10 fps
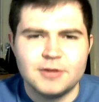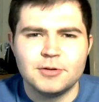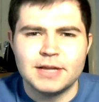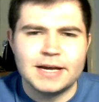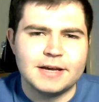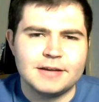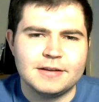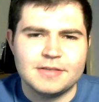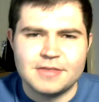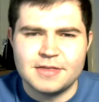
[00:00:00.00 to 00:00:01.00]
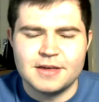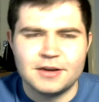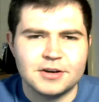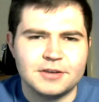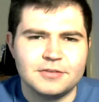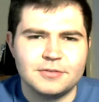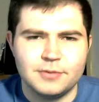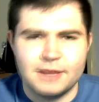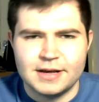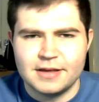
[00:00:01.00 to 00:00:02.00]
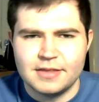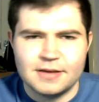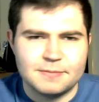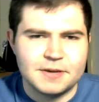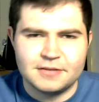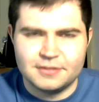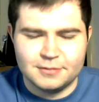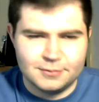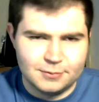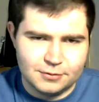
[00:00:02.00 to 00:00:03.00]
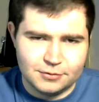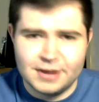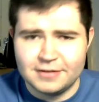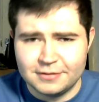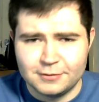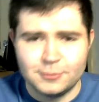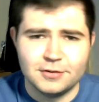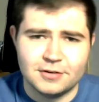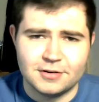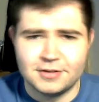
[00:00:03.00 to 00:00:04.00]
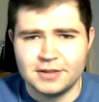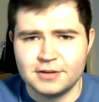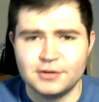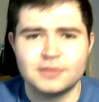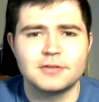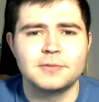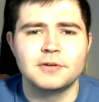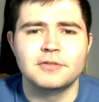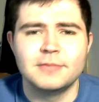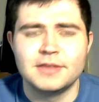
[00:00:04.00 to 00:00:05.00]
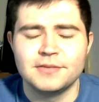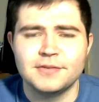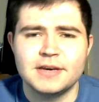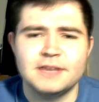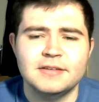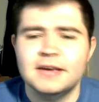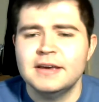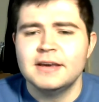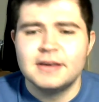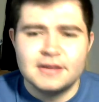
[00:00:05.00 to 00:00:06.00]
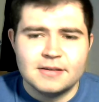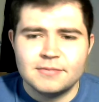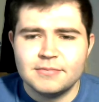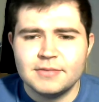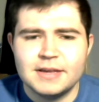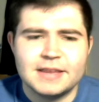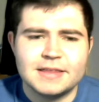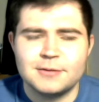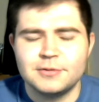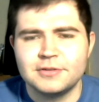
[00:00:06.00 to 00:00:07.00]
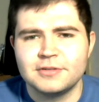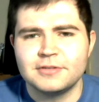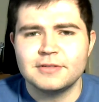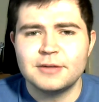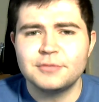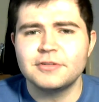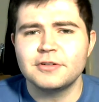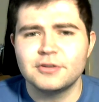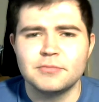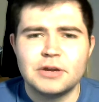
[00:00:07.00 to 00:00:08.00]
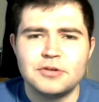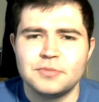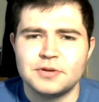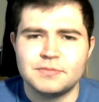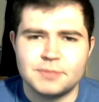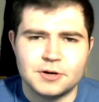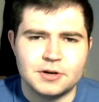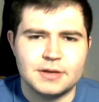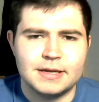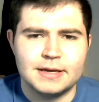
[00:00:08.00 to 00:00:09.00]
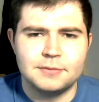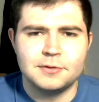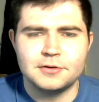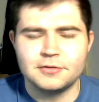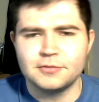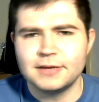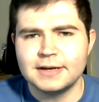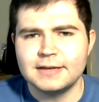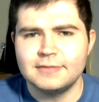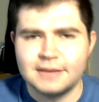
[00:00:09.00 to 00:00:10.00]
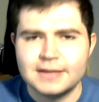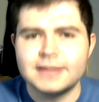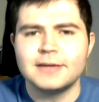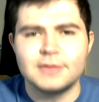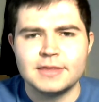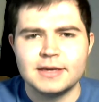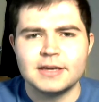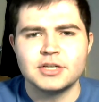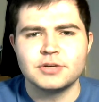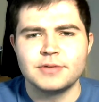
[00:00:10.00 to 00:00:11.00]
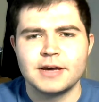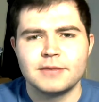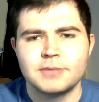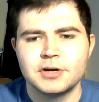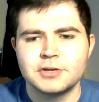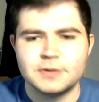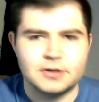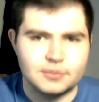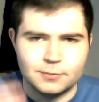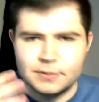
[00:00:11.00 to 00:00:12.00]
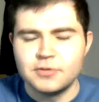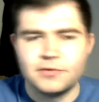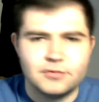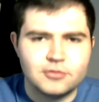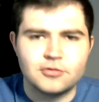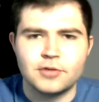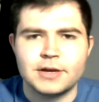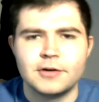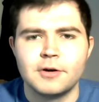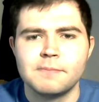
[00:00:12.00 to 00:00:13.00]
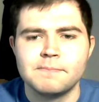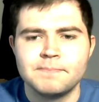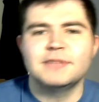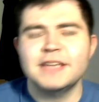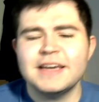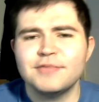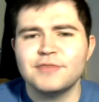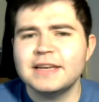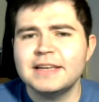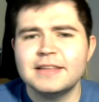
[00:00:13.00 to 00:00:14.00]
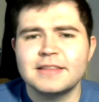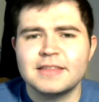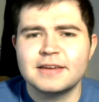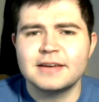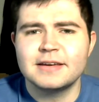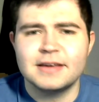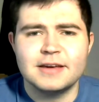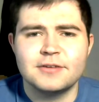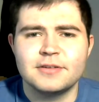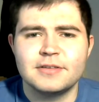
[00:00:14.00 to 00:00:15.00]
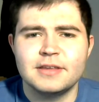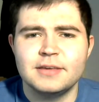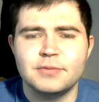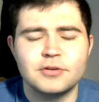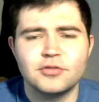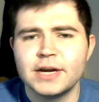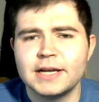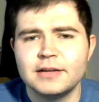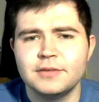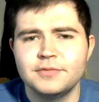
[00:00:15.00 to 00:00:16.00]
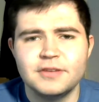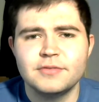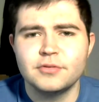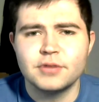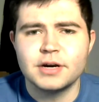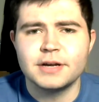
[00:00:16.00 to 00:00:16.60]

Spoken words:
Bill had in Thin Ice, where that person was racist towards her and then the Doctor punched him in the face. Yeah, that was a good moment, but it wasn't really dealing with the issue that much, because we moved straight on. But yeah, really the thing here is the portrayal of civil